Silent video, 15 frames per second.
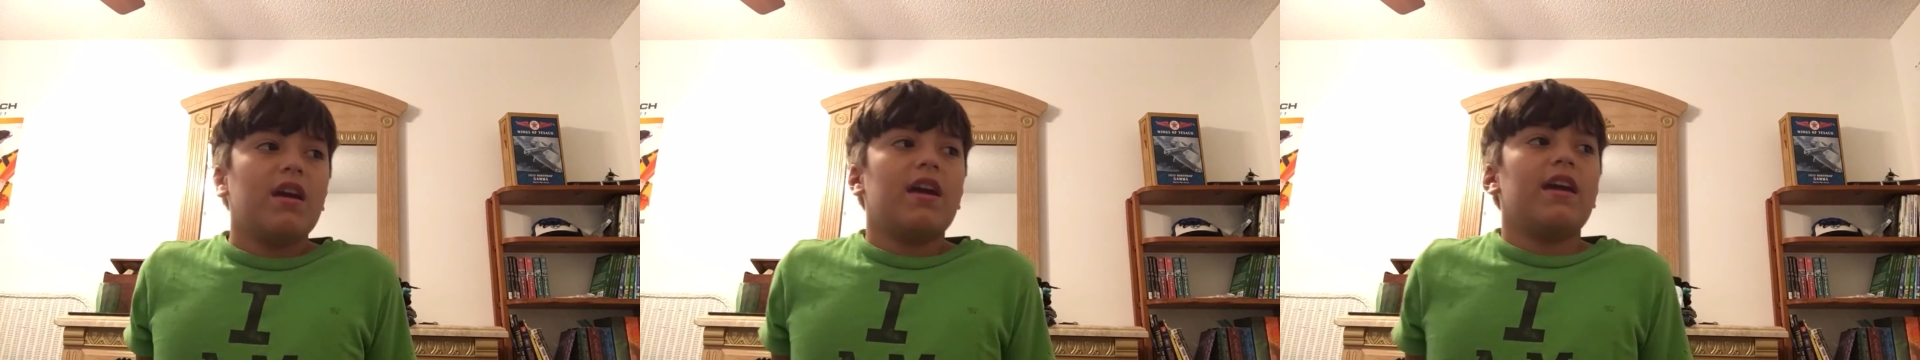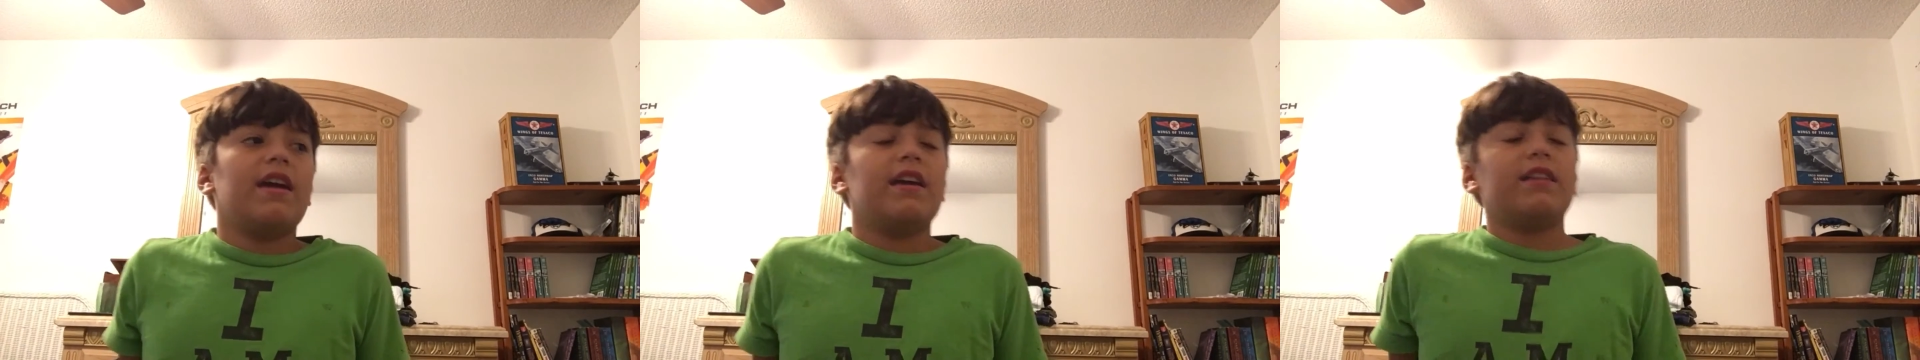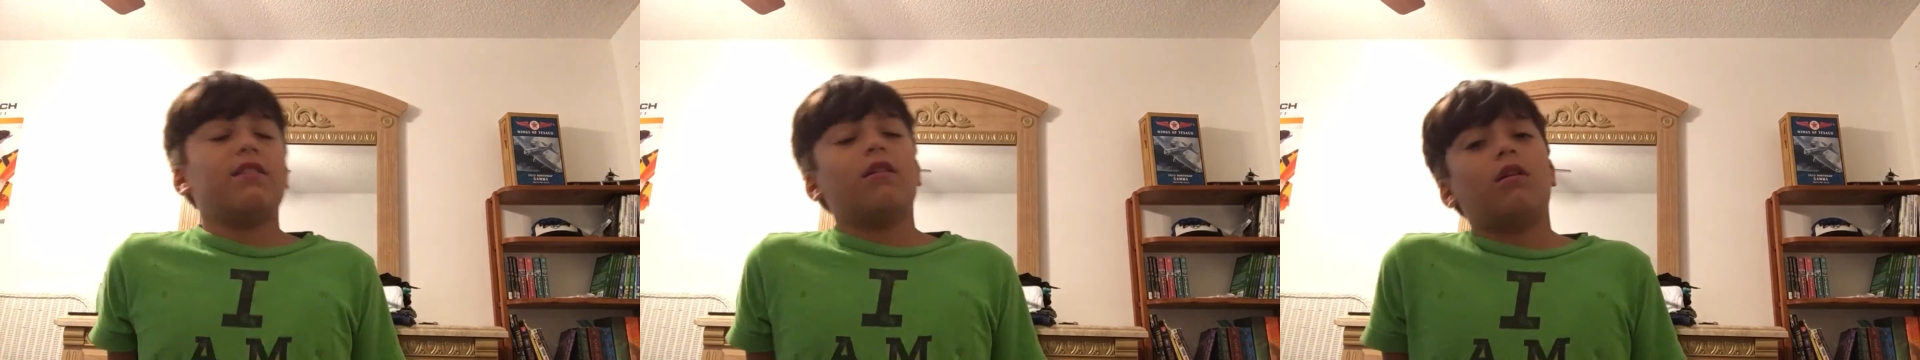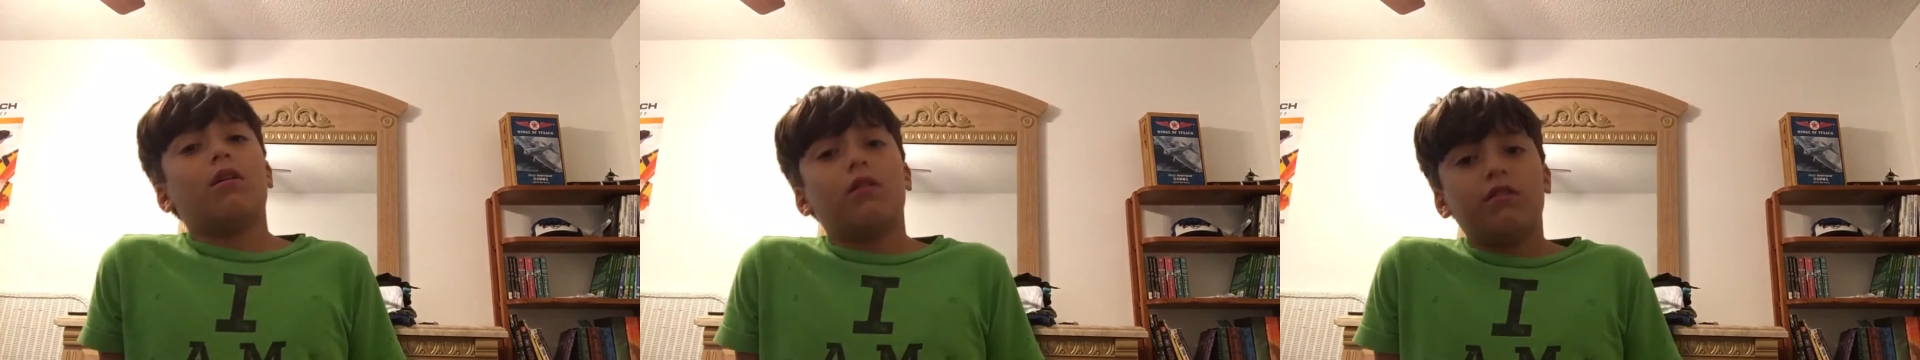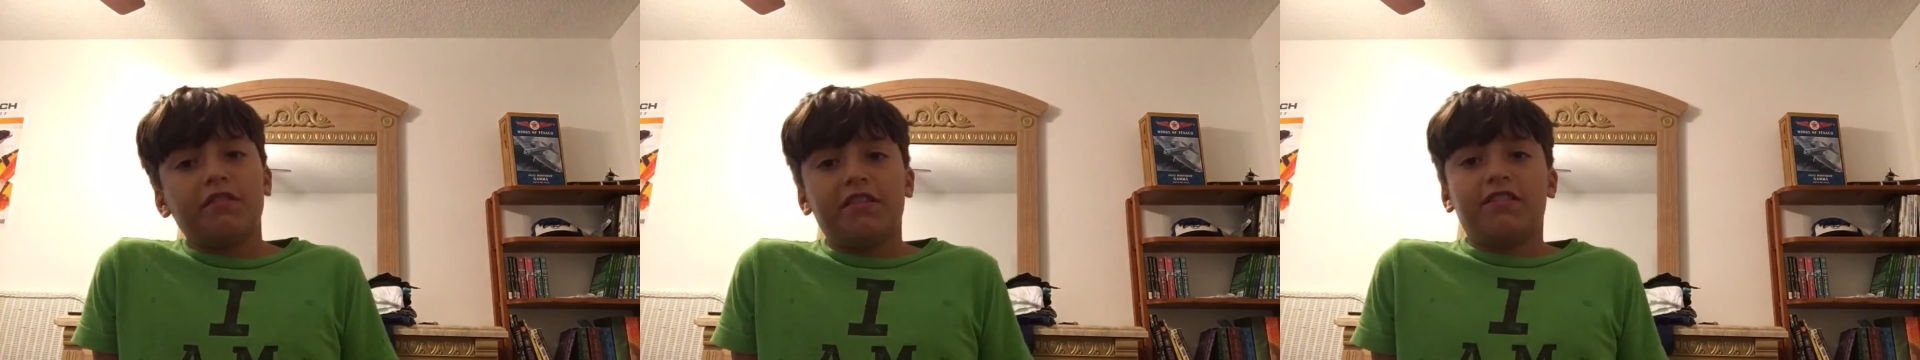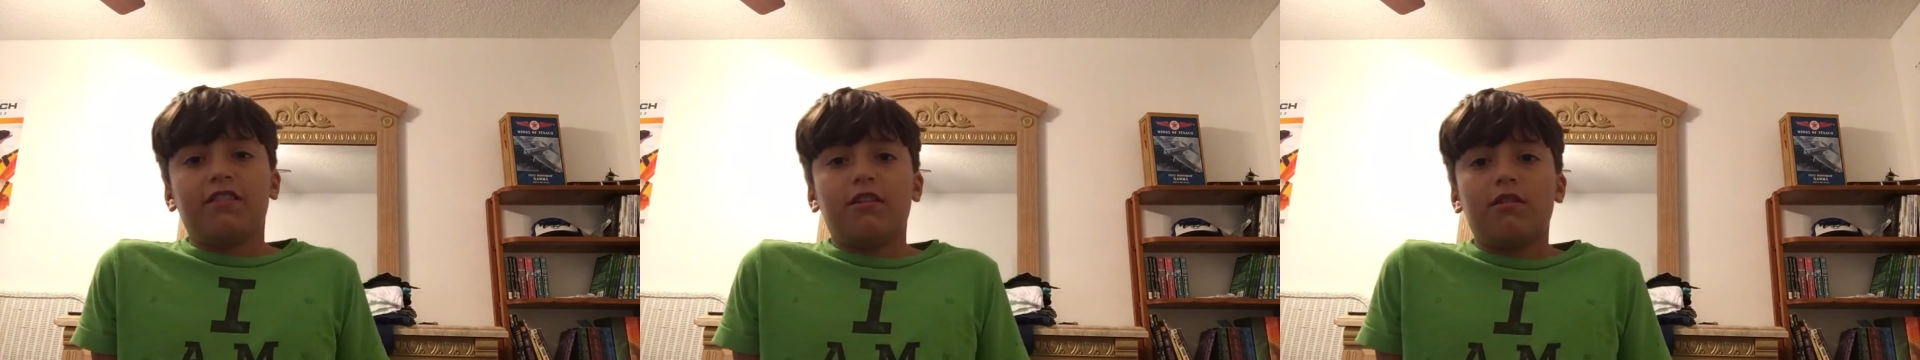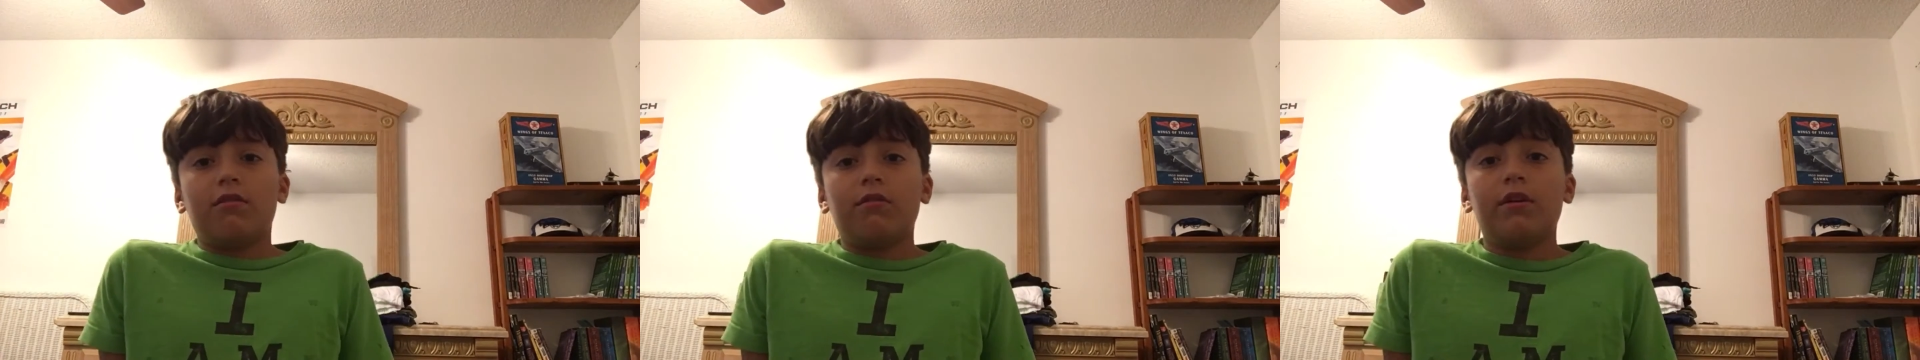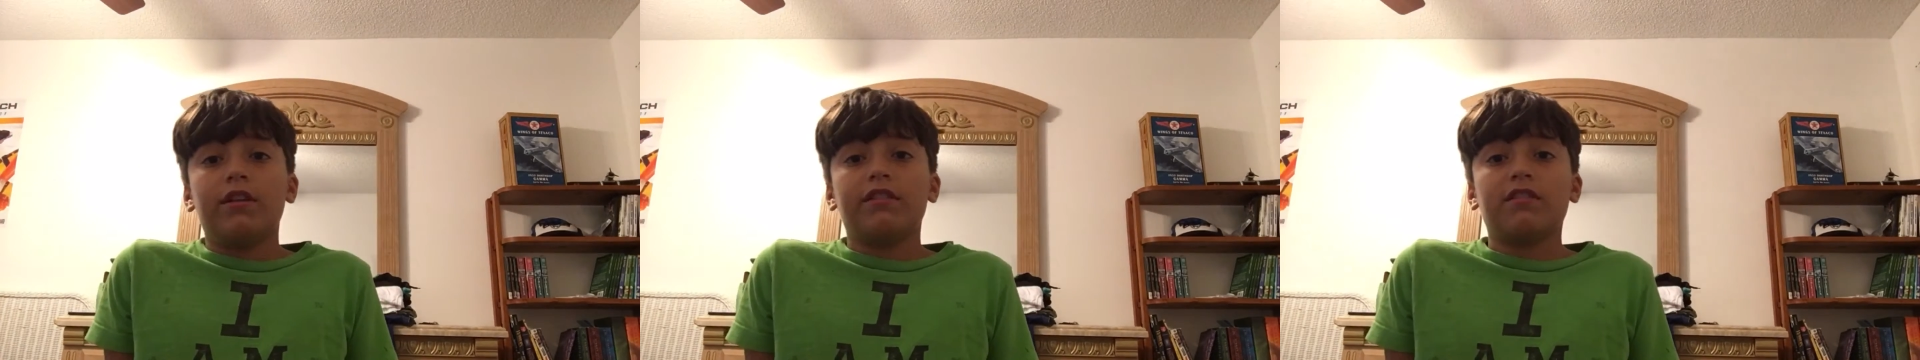And
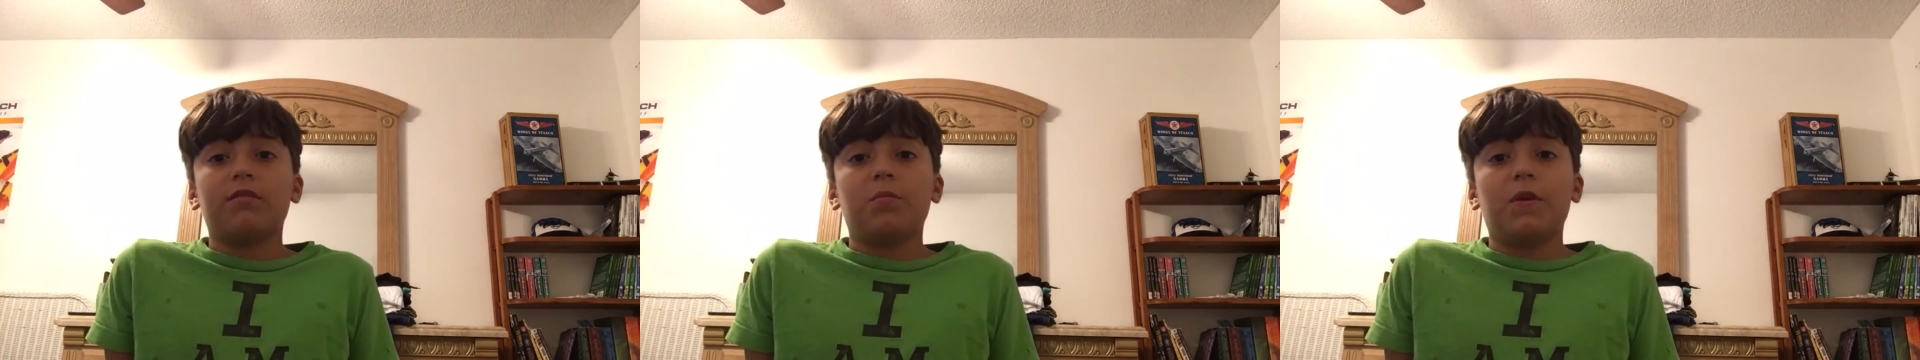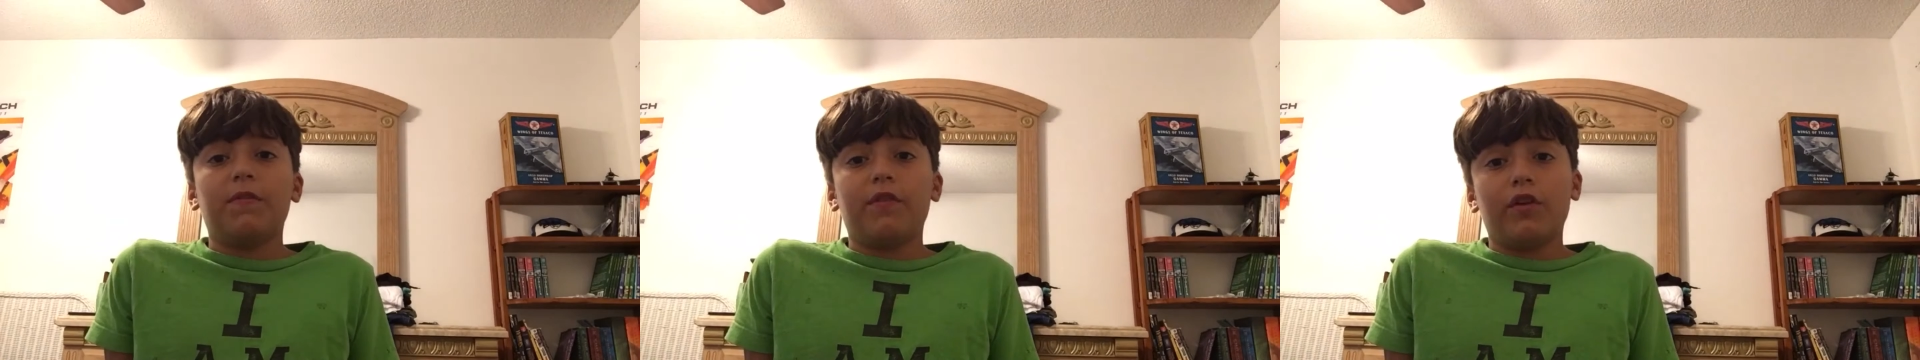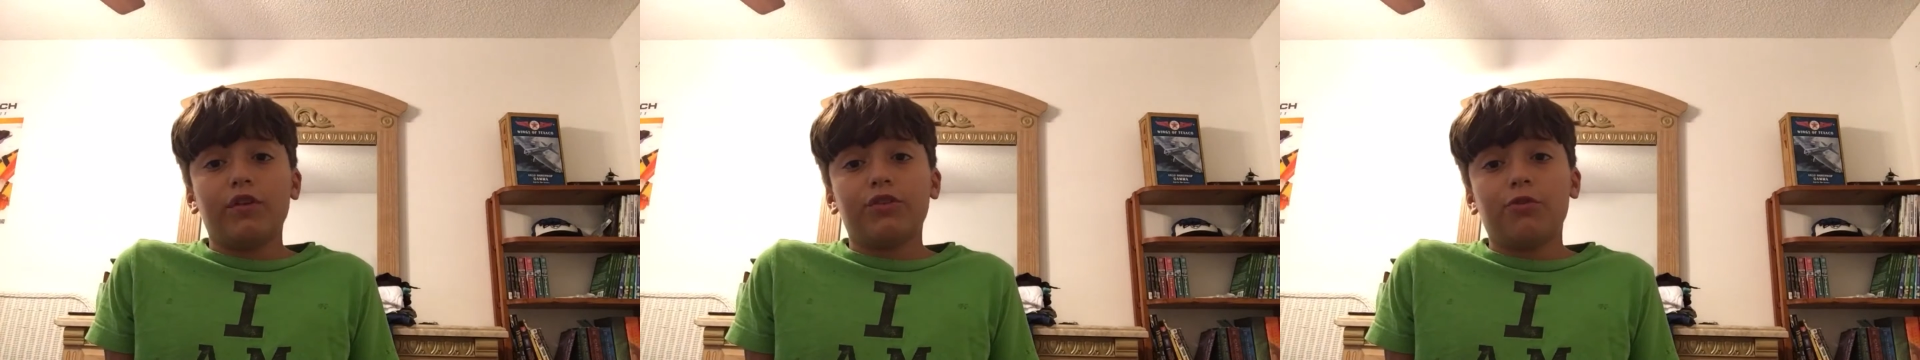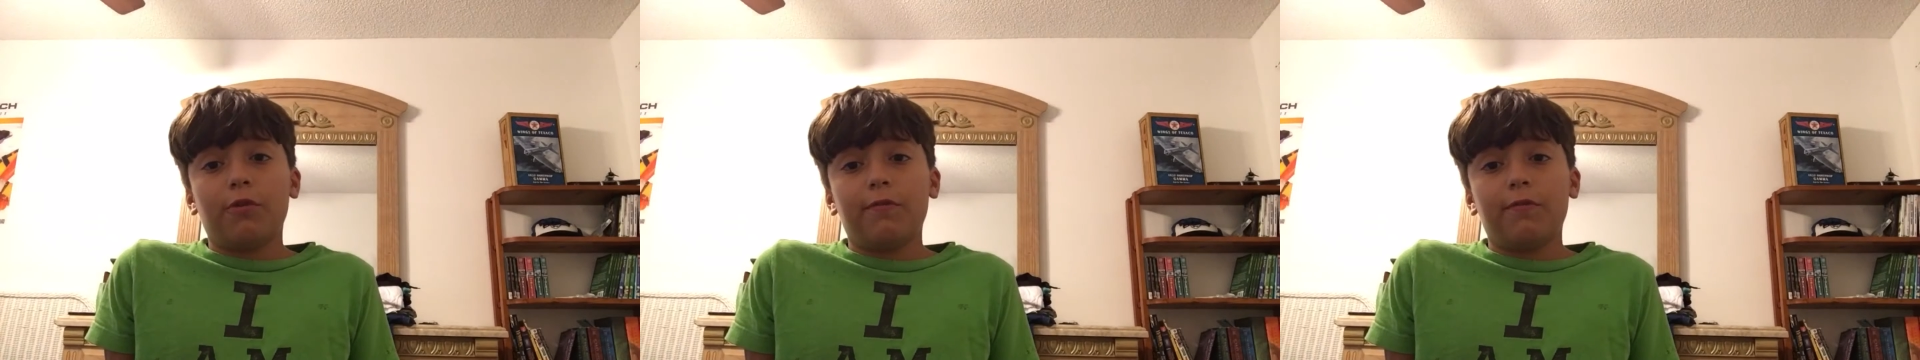also, it's gonna be a very short